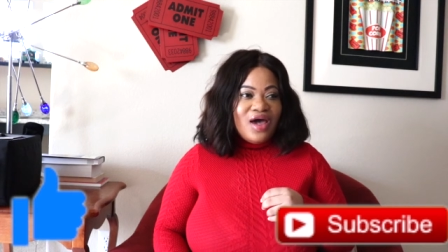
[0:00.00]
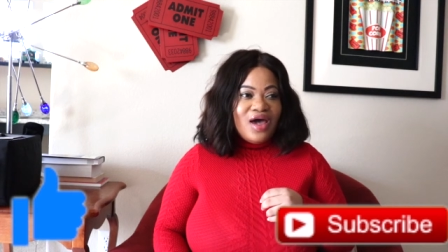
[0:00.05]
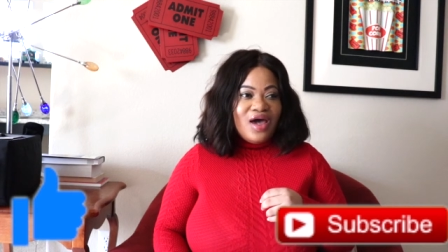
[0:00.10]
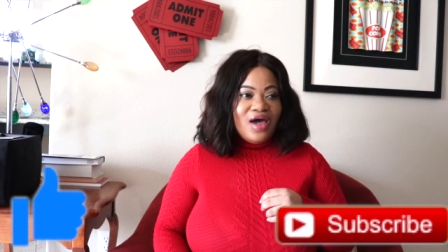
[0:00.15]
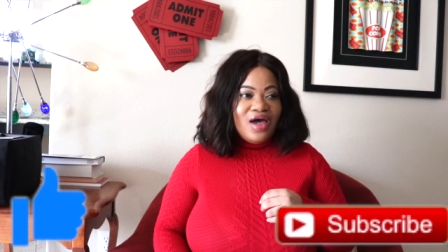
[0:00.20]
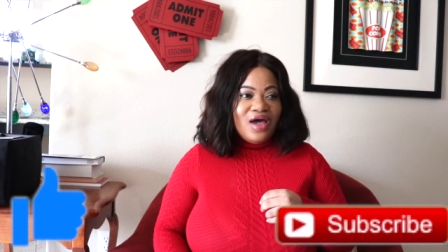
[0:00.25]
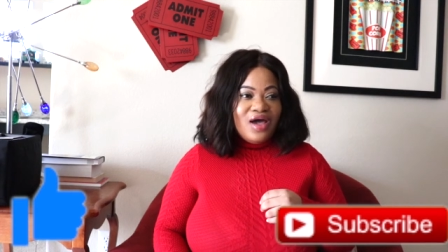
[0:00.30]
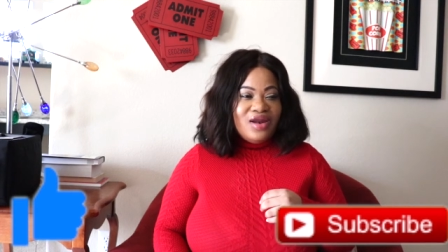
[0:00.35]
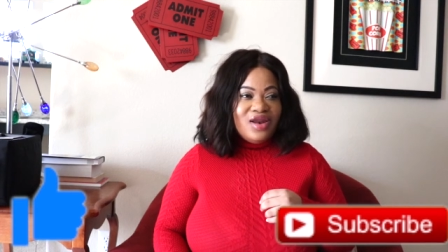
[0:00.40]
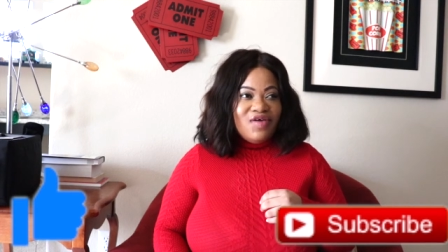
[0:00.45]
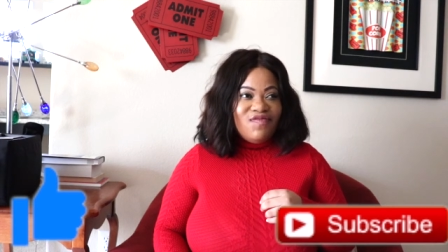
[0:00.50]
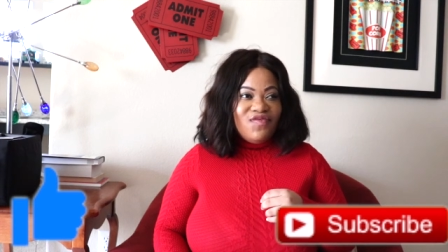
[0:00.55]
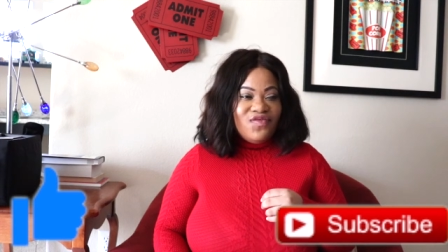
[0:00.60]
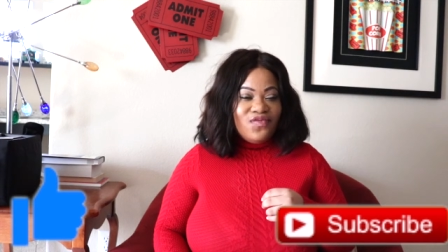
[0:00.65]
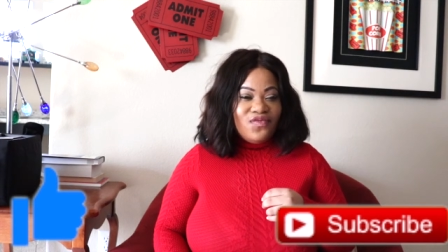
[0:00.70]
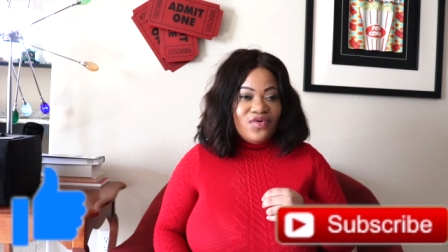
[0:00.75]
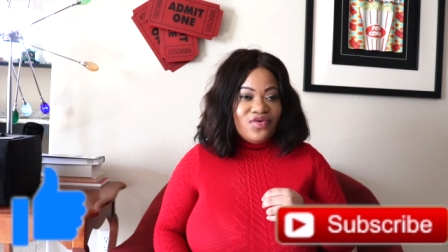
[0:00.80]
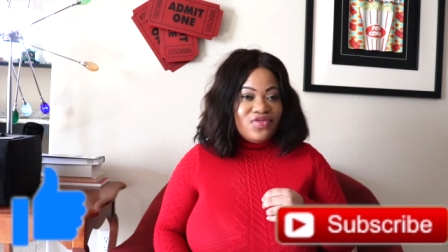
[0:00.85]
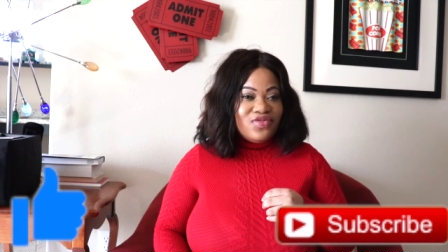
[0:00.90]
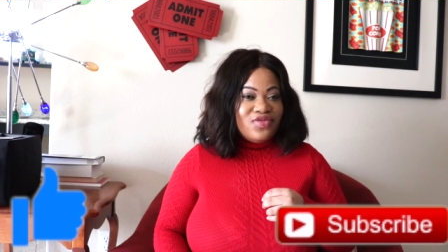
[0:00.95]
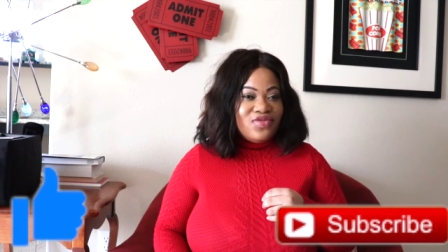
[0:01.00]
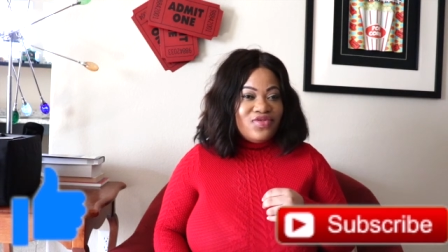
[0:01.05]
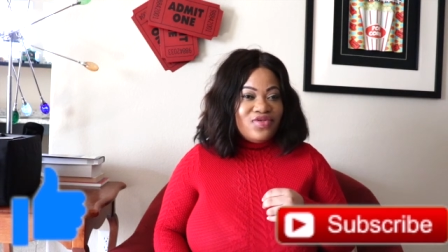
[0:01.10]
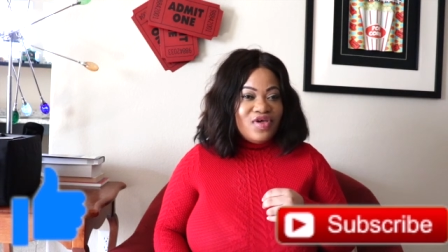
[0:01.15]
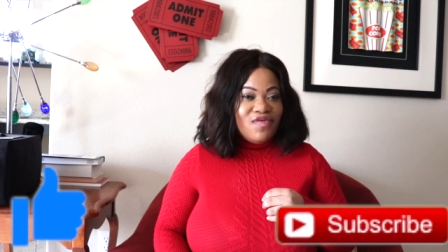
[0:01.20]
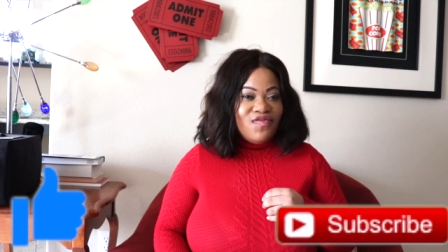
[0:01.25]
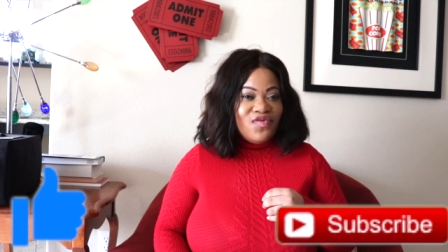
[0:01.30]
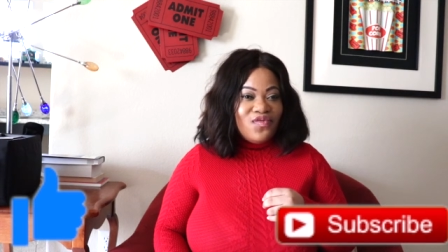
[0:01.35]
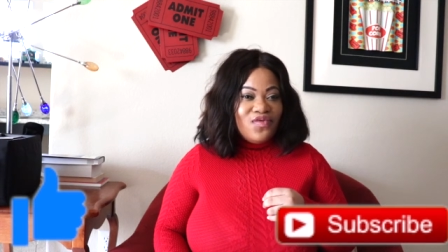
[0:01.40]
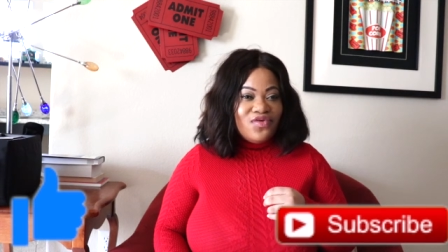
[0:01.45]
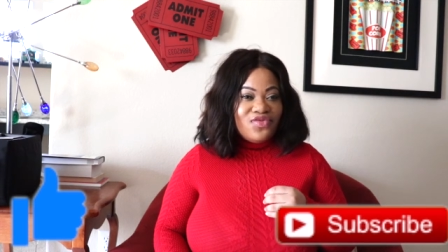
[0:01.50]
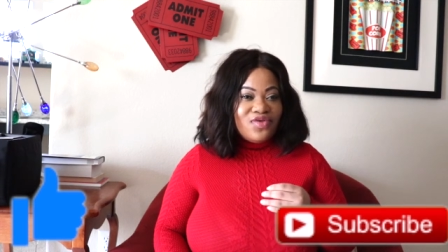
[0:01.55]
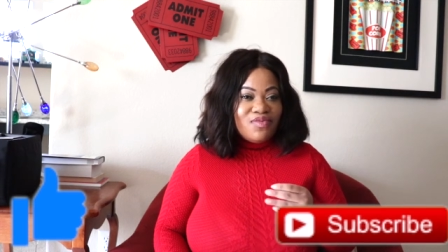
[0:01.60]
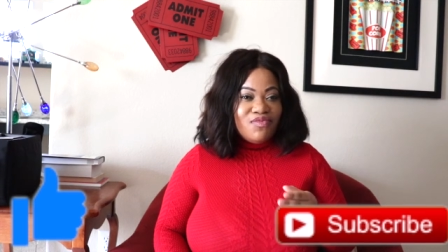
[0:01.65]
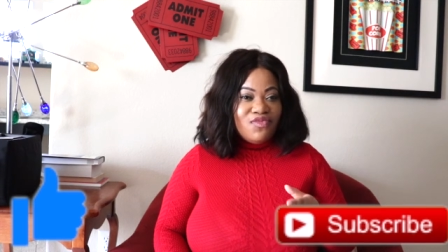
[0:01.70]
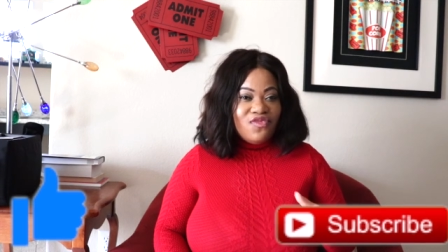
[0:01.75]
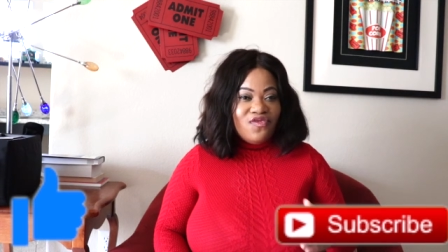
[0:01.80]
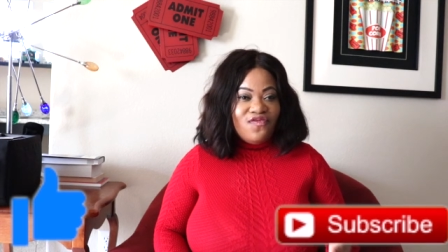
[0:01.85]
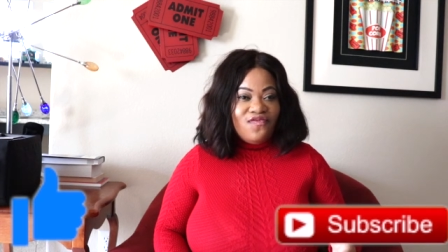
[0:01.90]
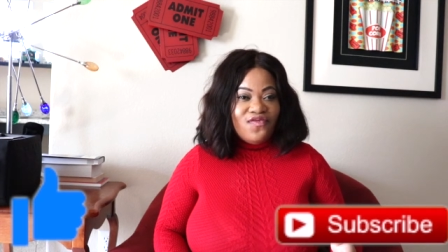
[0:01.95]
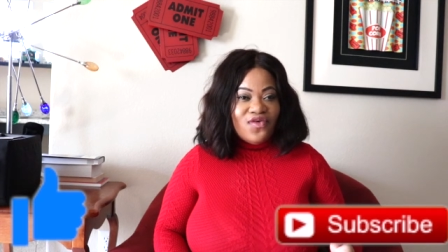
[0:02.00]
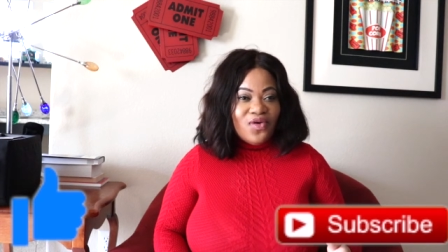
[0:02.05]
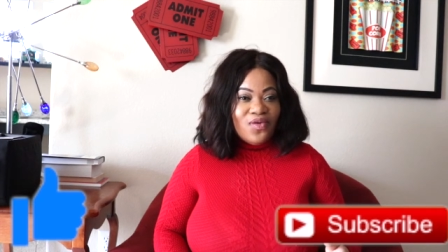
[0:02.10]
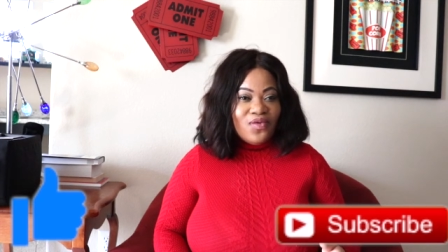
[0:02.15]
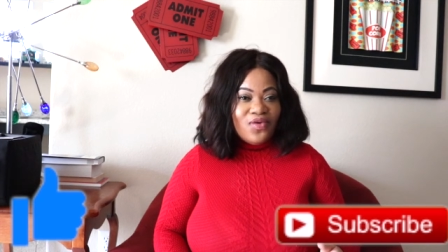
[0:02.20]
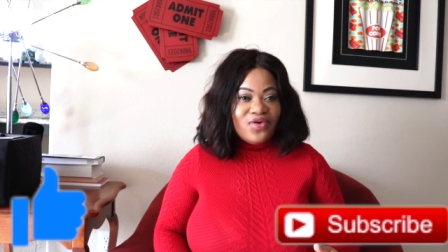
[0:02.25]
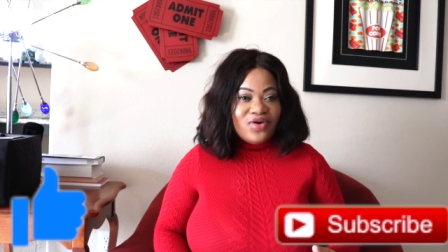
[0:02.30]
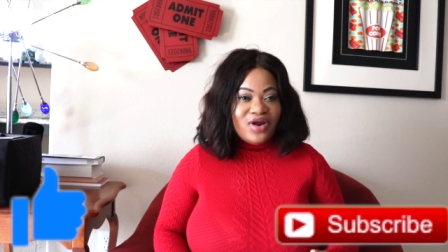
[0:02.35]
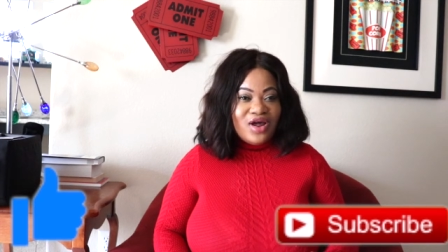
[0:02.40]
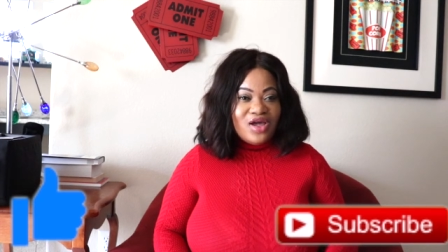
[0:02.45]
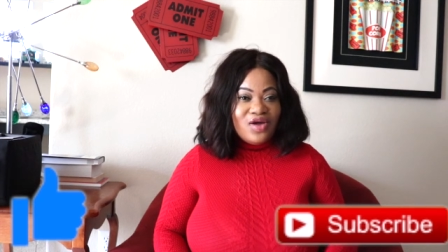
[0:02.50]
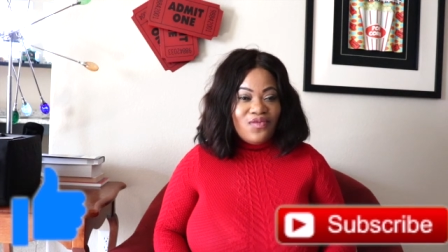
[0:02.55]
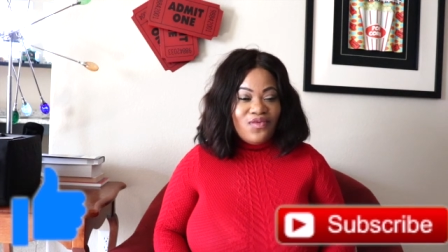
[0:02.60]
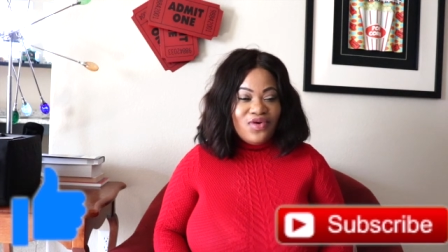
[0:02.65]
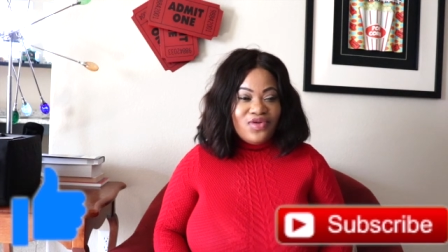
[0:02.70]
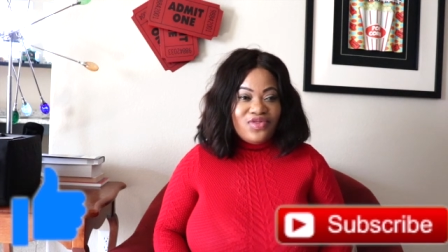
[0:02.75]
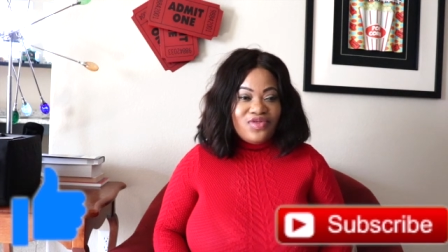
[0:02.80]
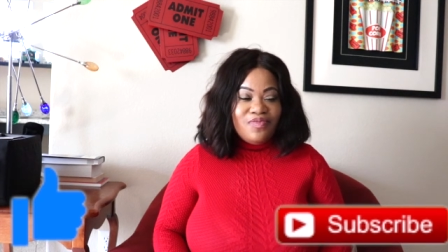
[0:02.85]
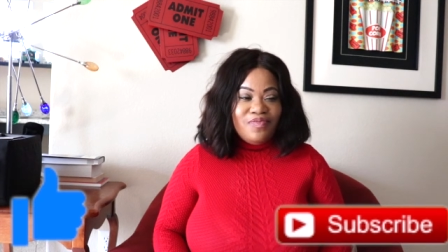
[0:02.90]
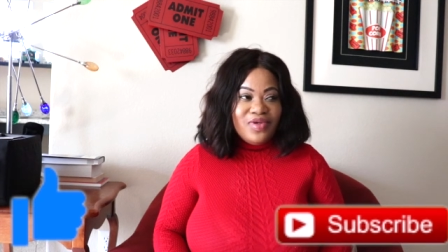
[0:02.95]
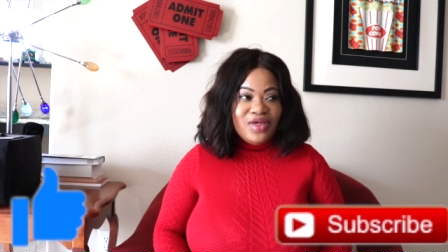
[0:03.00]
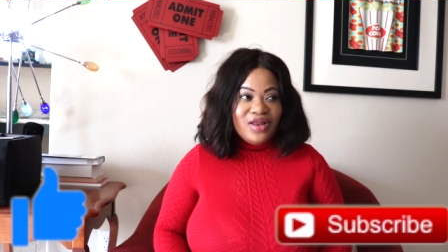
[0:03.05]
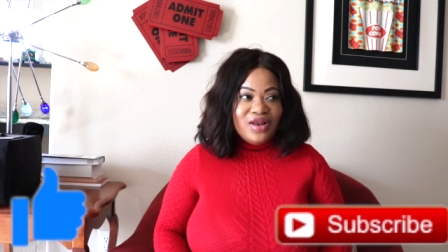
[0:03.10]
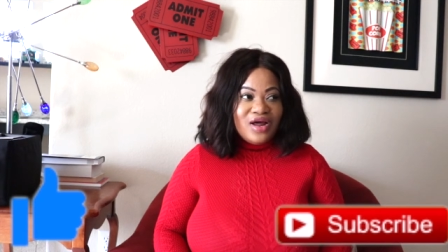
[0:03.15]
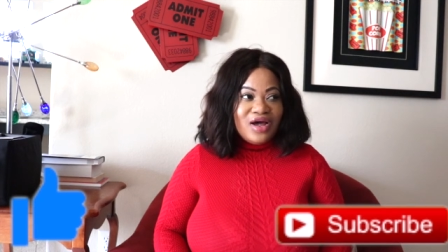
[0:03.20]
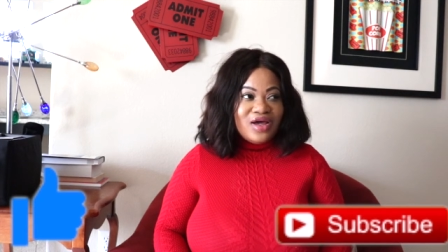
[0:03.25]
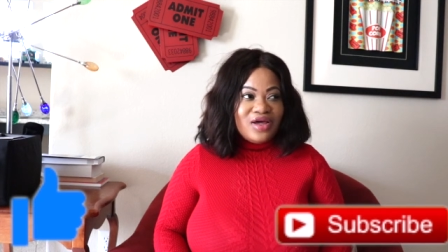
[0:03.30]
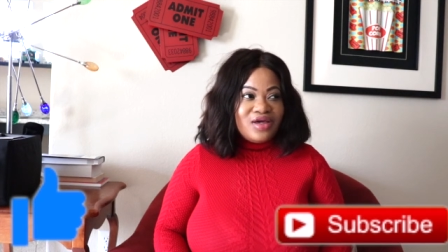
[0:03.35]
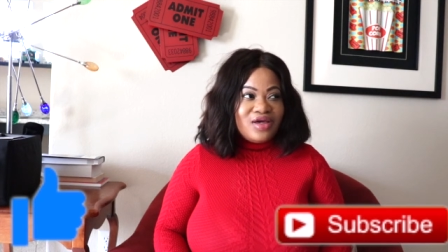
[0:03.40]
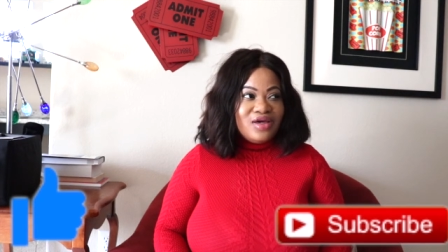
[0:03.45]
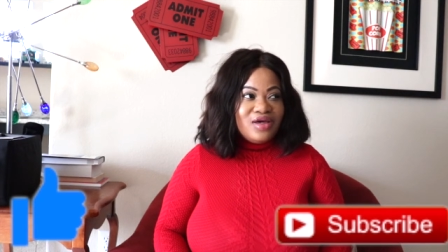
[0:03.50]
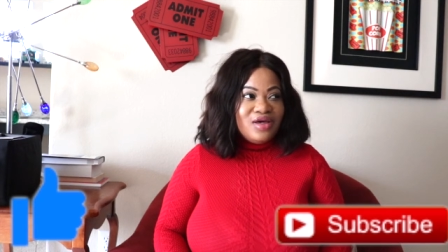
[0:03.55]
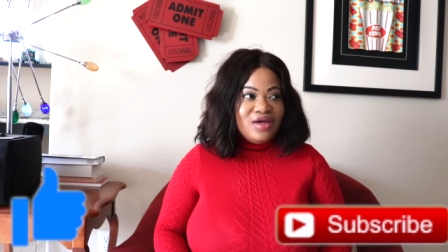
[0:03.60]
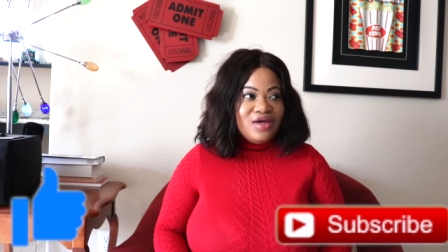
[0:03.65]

And if you want to move forward and you want to be like